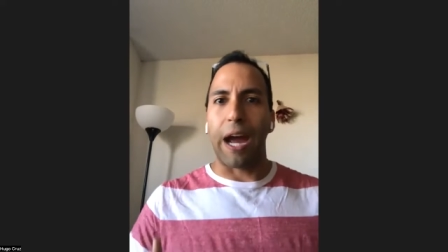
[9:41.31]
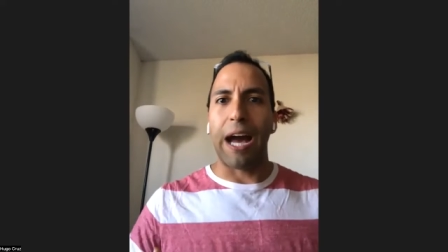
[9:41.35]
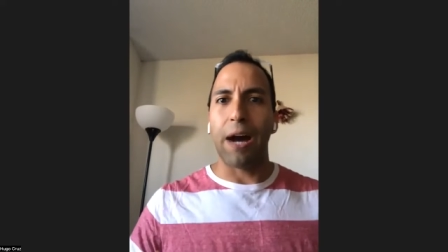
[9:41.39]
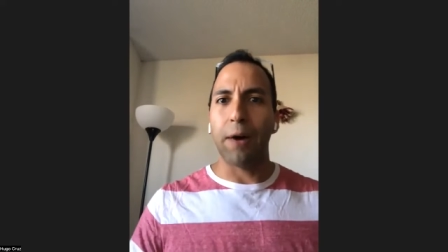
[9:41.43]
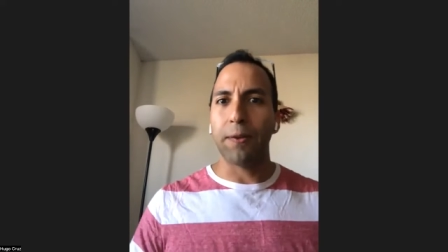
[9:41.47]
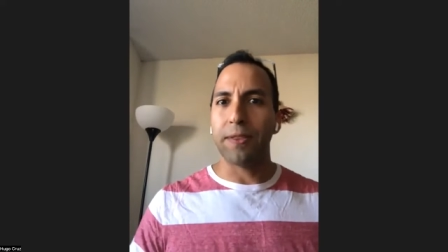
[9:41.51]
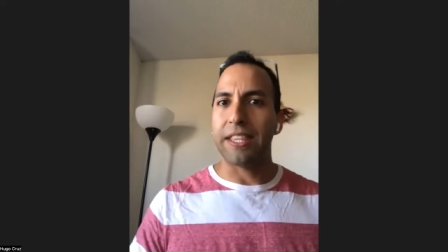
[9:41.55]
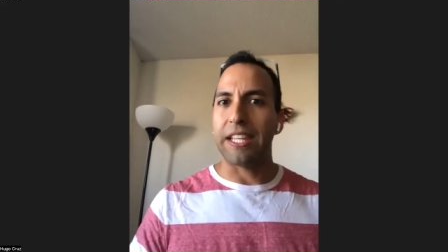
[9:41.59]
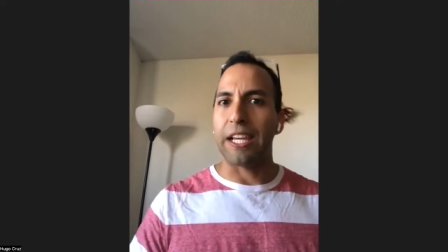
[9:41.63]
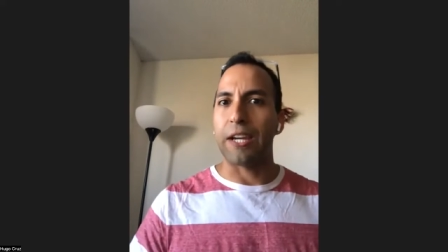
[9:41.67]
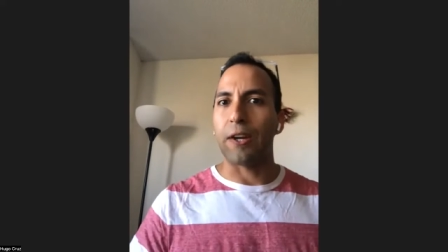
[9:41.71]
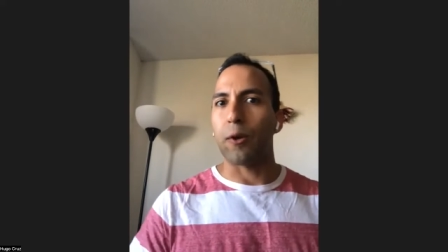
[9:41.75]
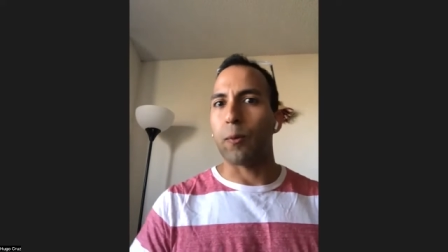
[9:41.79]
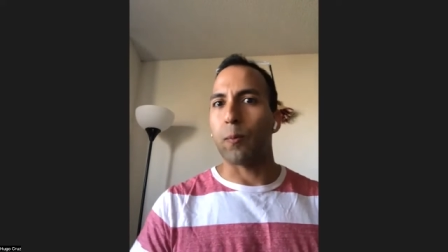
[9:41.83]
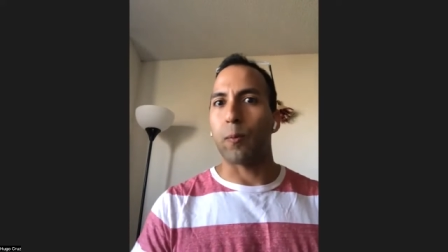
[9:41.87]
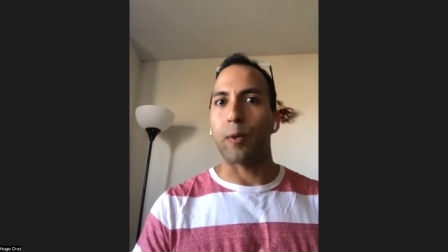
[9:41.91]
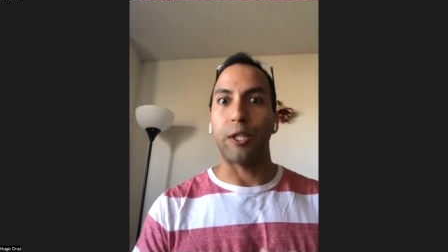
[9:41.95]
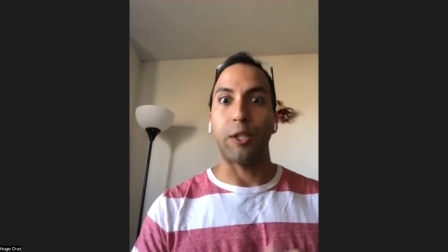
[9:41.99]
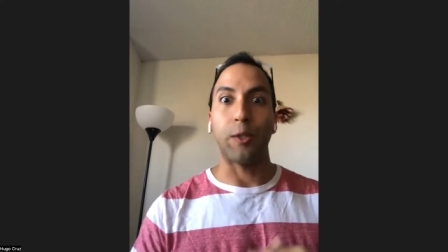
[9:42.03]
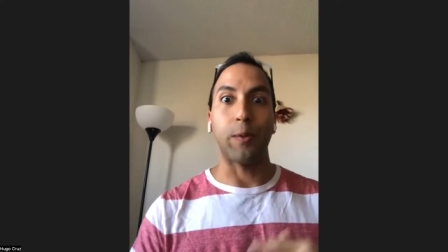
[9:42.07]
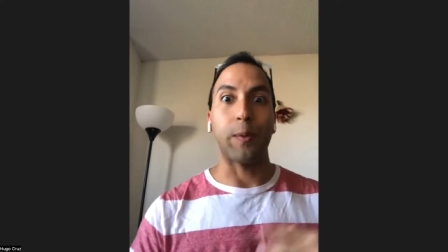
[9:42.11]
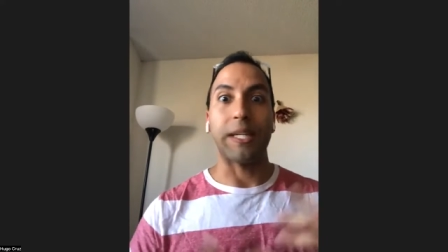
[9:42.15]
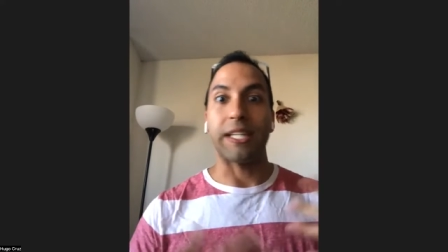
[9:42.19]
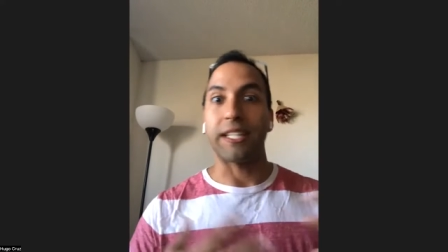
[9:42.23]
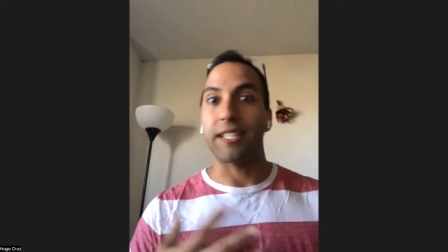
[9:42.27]
out there and we're
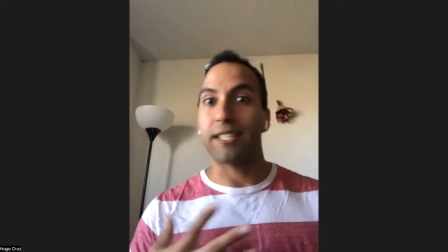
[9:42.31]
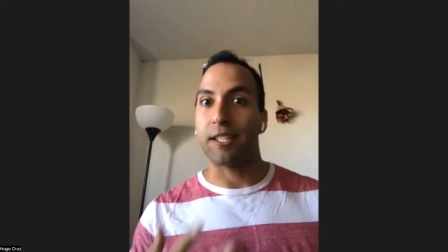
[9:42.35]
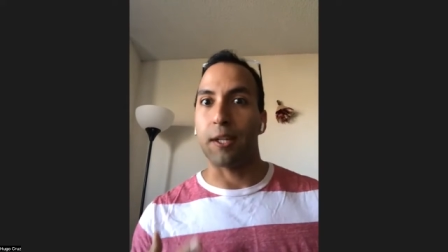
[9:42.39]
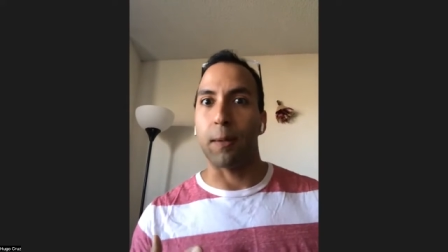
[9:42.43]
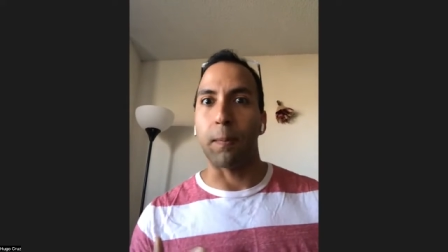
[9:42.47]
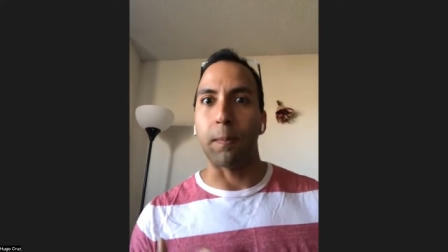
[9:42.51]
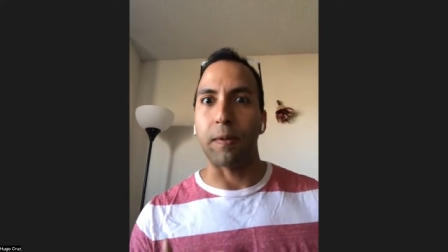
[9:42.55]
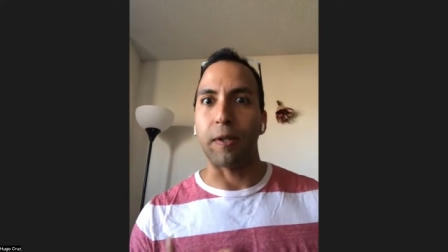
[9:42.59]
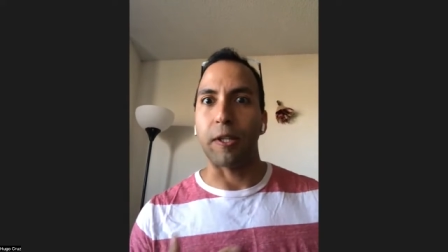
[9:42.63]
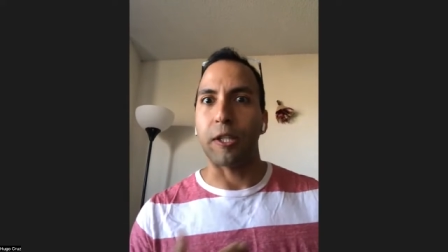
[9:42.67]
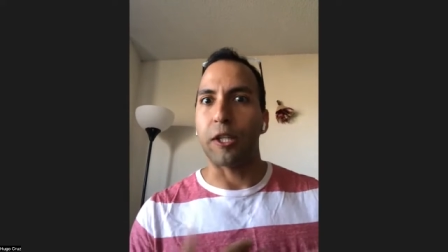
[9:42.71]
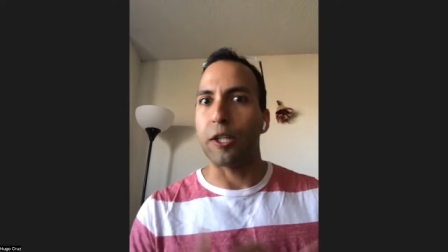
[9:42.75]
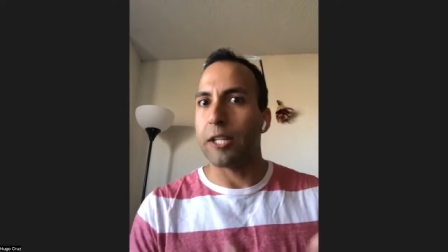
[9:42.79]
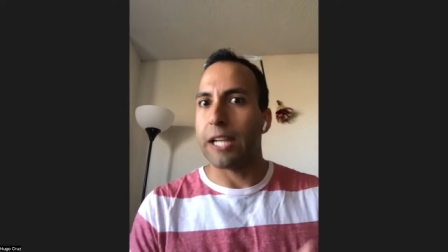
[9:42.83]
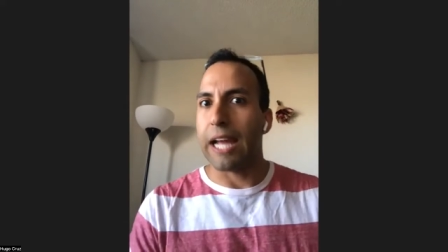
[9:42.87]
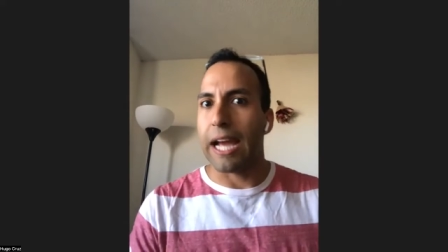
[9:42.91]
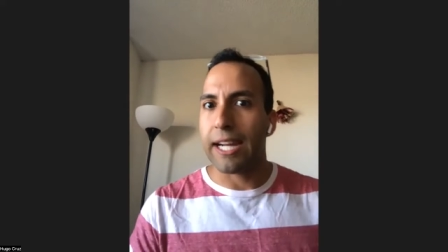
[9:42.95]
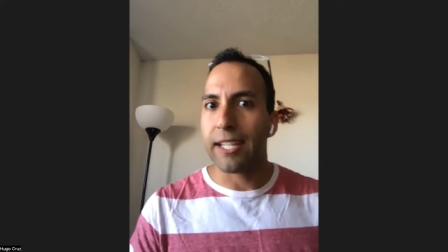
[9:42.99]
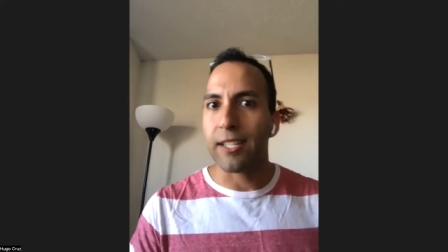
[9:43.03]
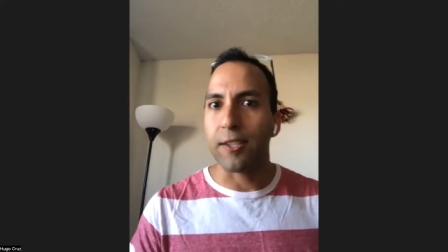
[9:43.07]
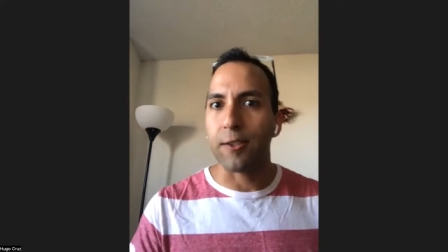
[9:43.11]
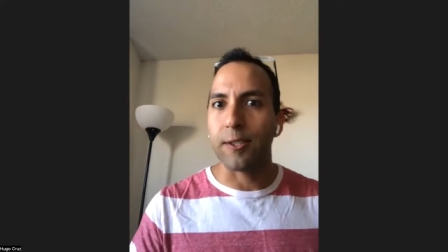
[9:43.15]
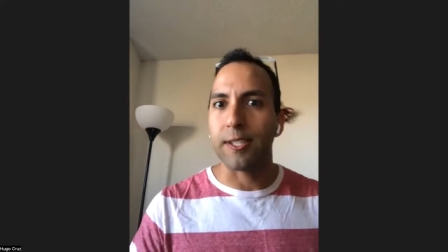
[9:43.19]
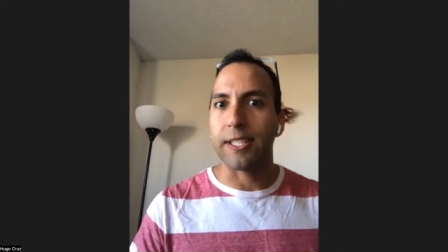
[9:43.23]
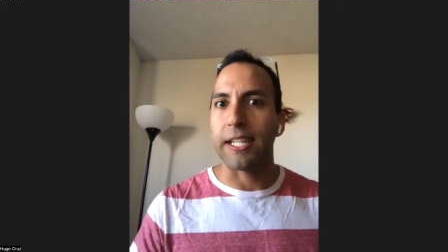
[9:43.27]
doing some good
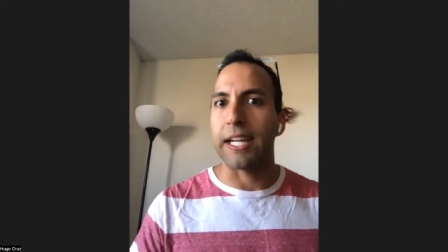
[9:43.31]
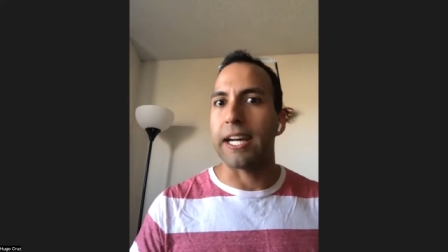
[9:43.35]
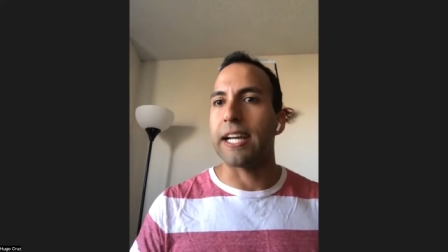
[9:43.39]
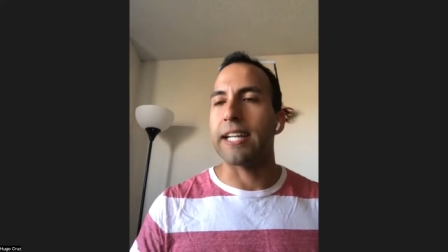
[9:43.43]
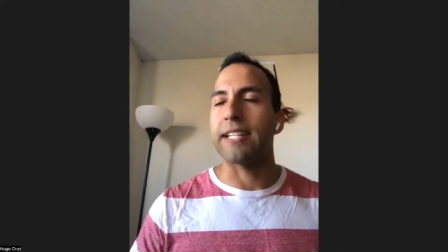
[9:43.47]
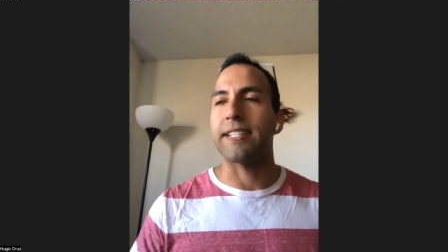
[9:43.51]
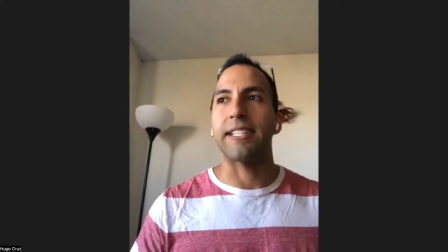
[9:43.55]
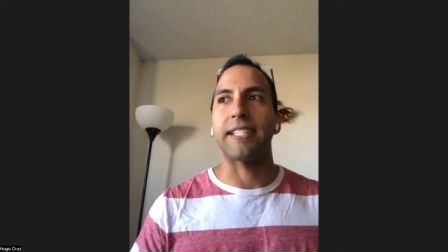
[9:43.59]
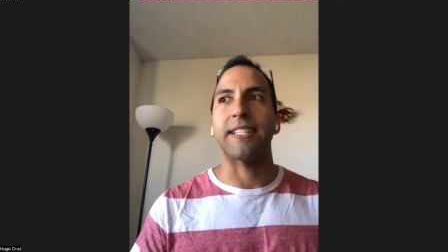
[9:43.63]
exercise,